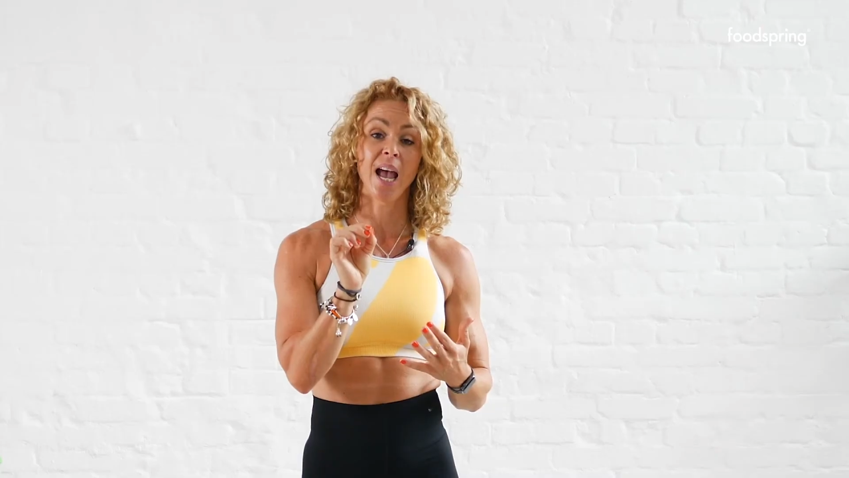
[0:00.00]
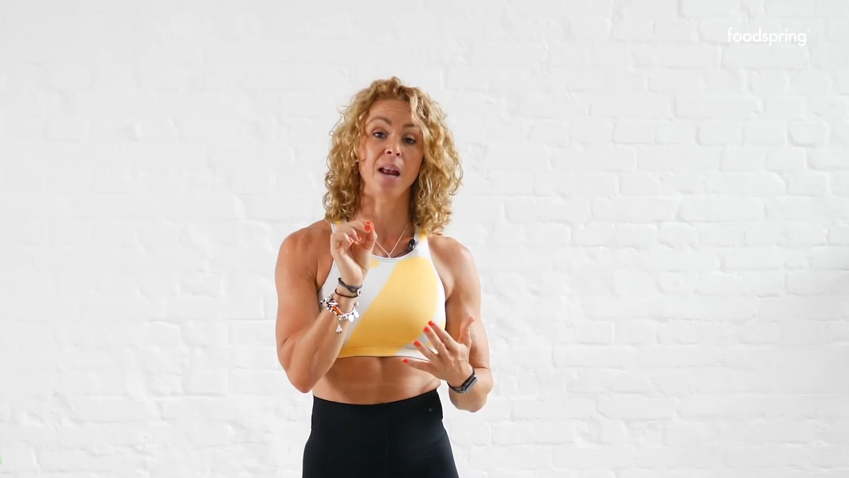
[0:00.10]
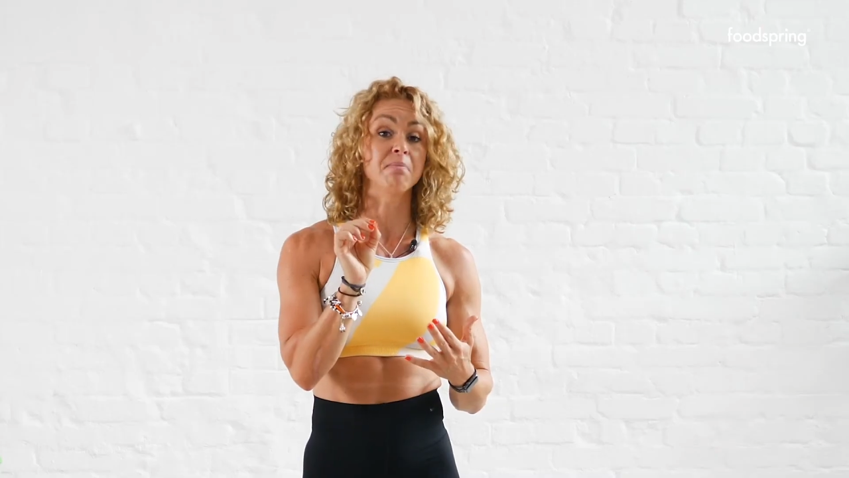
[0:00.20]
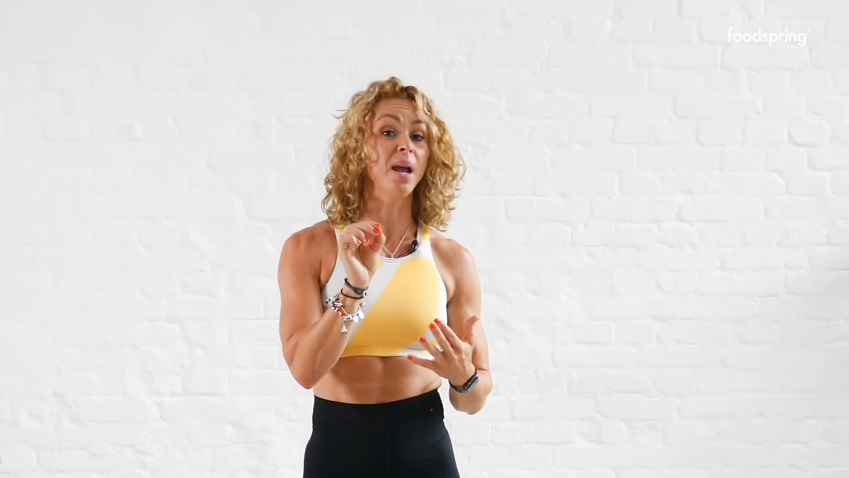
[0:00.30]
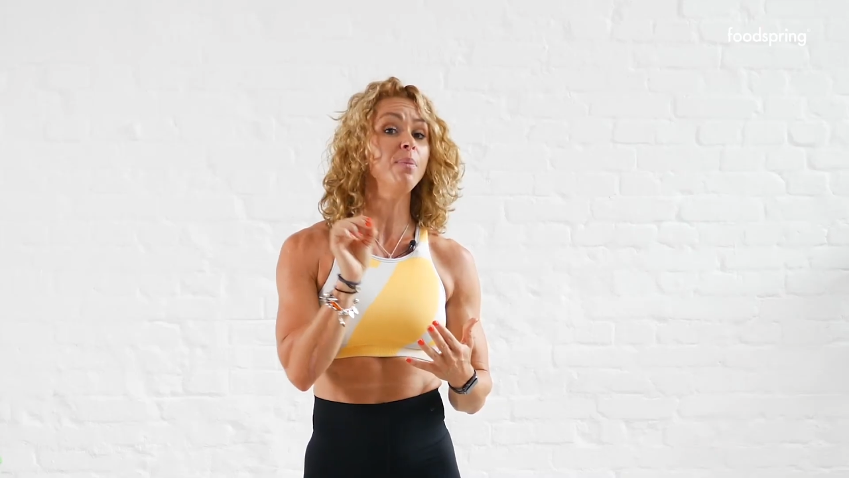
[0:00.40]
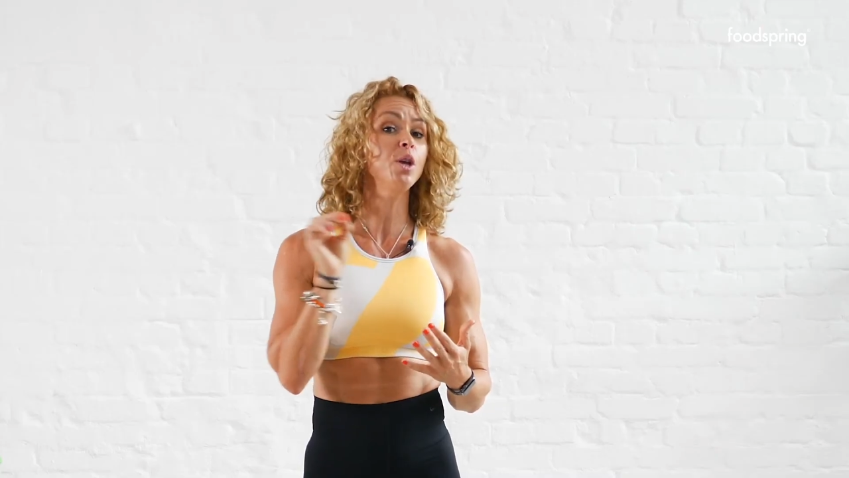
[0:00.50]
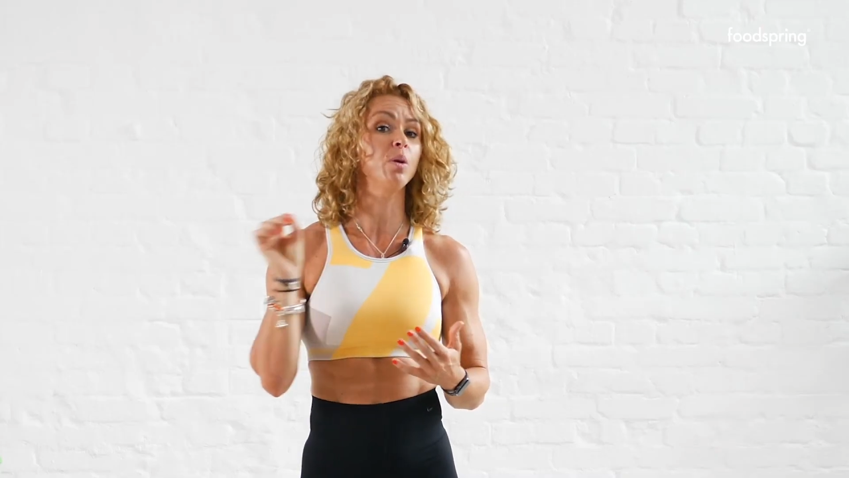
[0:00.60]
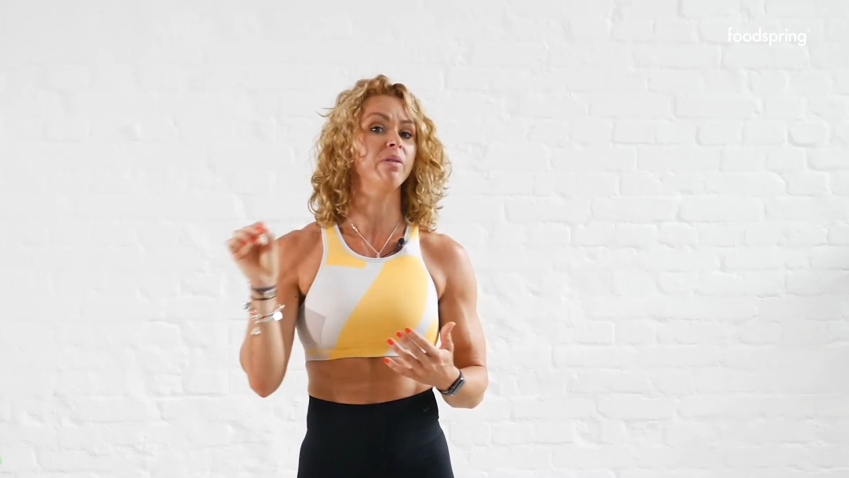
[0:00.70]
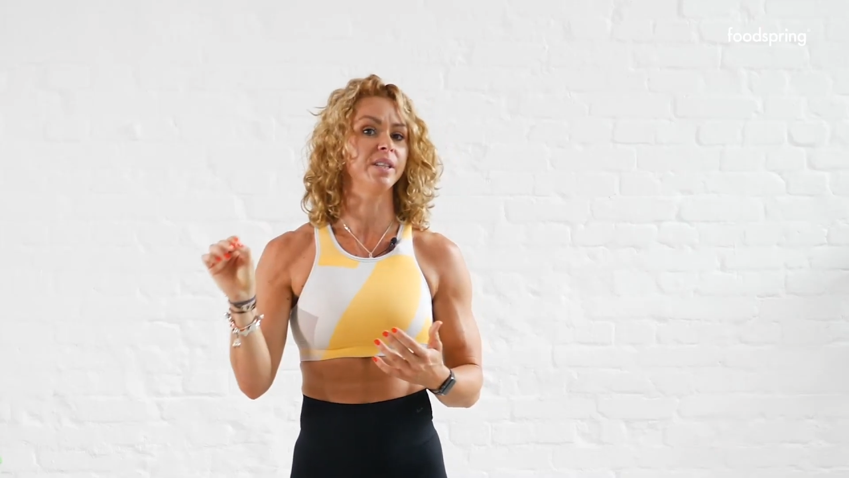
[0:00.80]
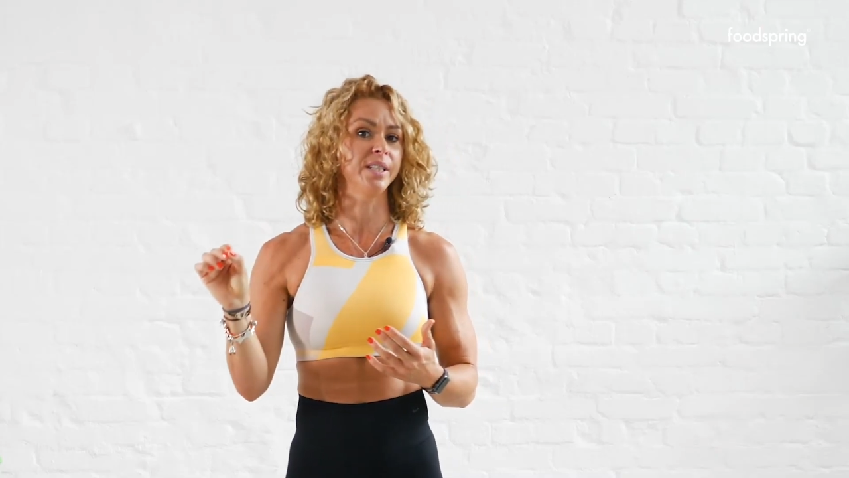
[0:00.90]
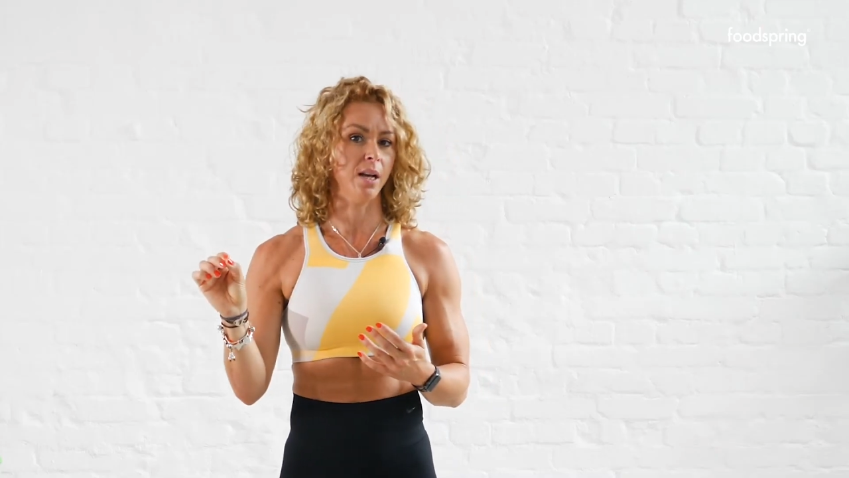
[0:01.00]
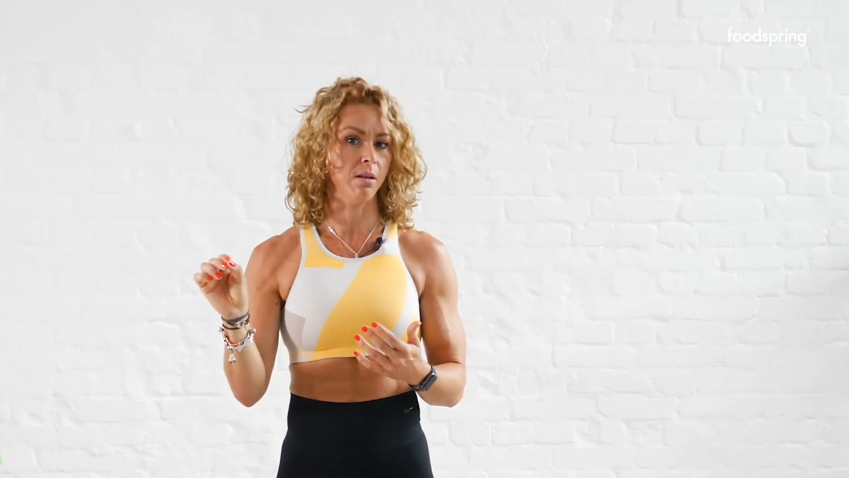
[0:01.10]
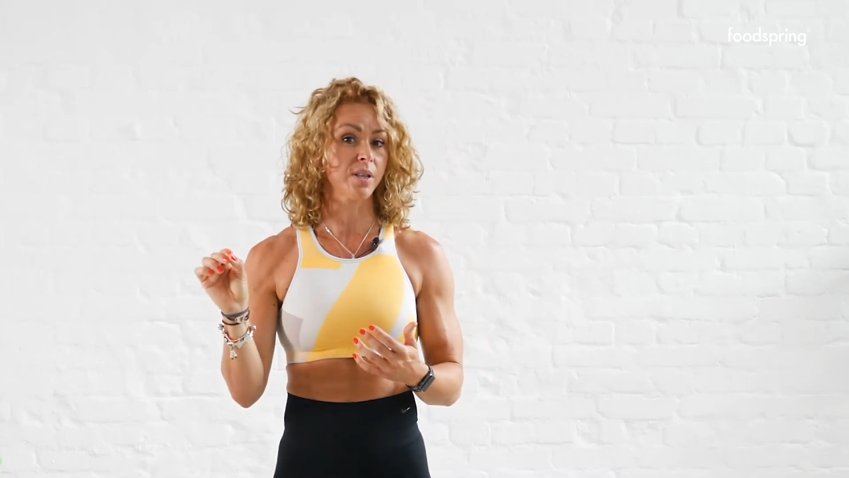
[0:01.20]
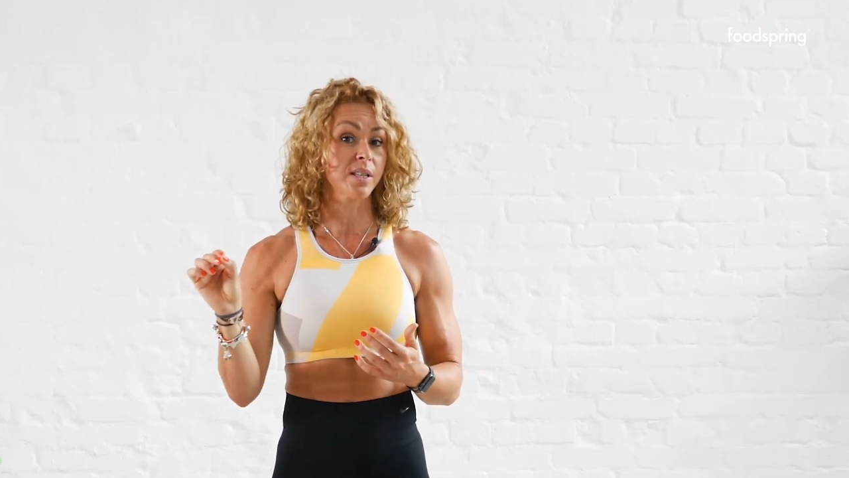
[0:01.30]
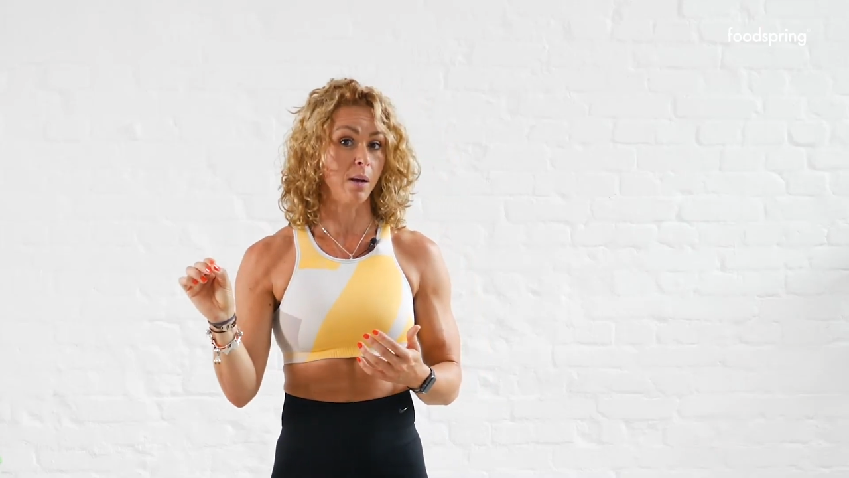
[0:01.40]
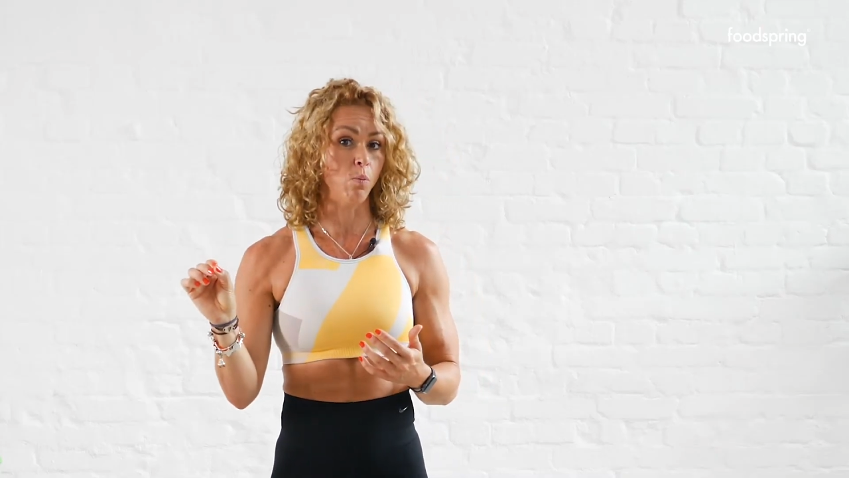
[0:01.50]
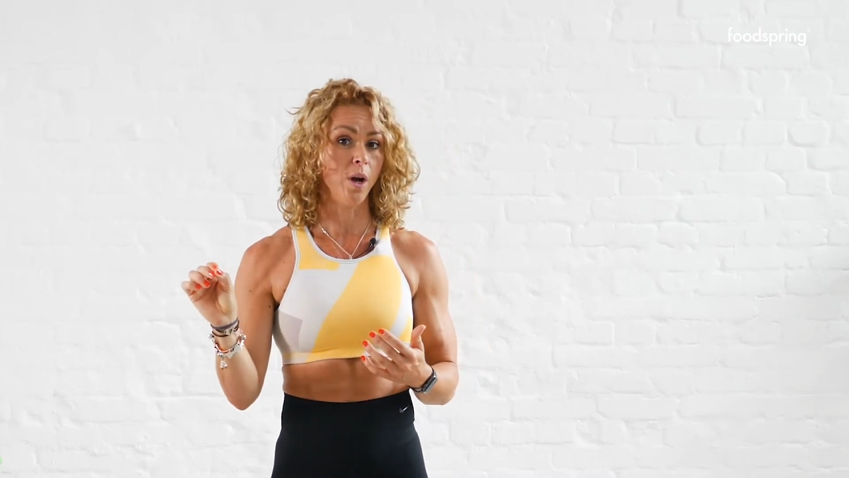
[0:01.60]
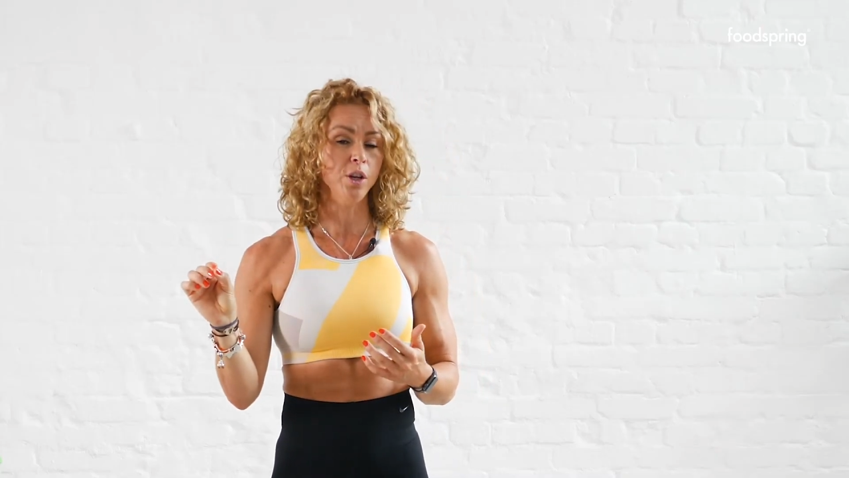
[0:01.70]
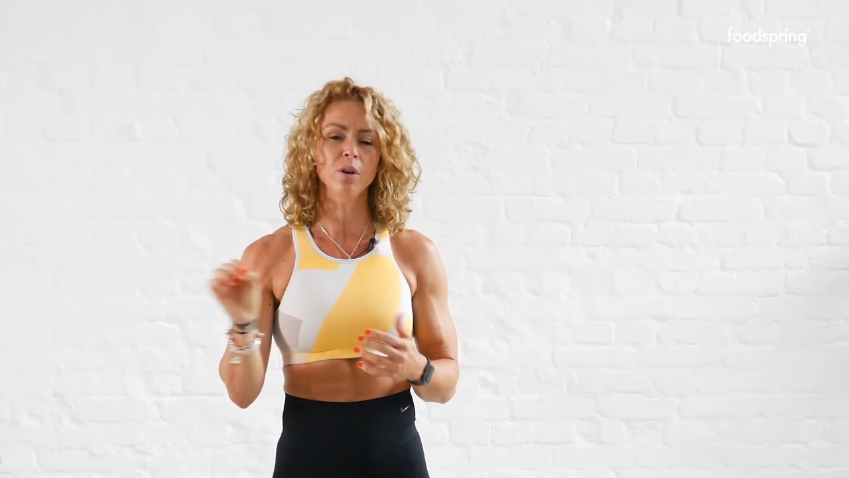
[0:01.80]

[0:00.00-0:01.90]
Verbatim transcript: and maybe you even tell someone,